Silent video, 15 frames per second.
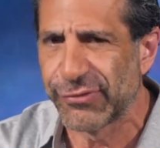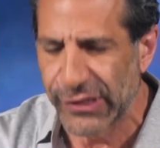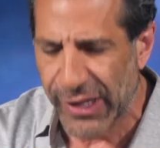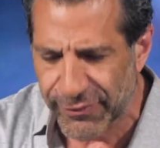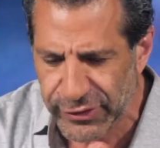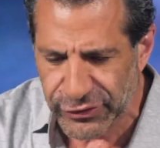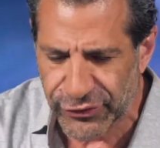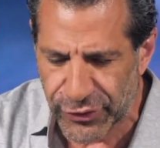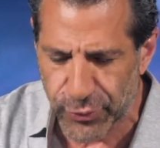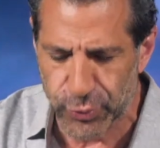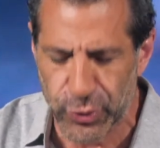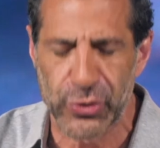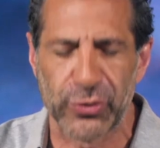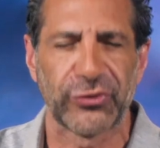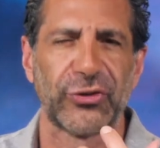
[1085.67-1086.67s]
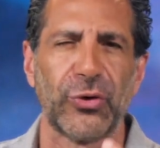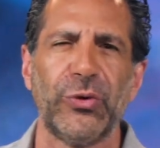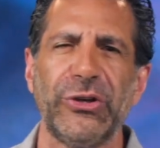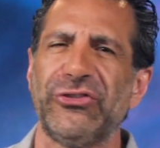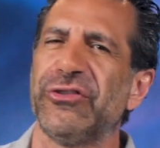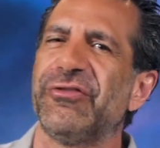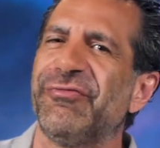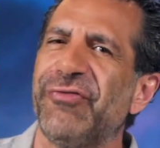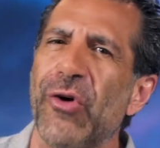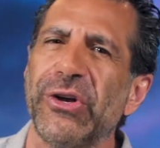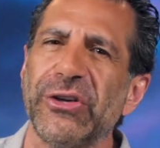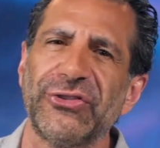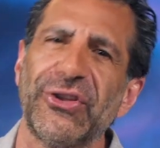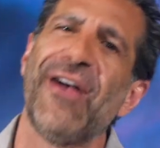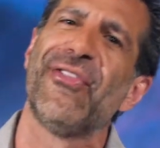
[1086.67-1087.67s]
Love is the root, so we should
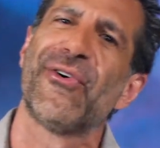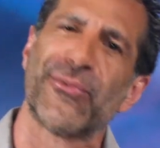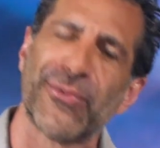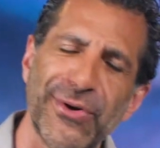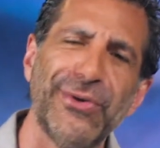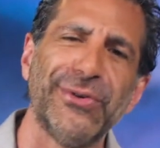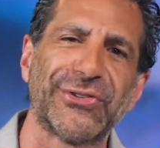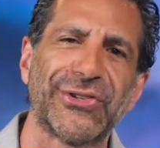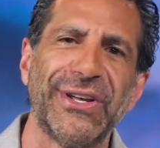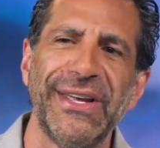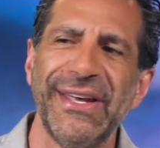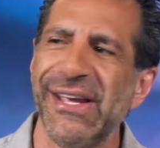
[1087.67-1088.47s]
focus on the root.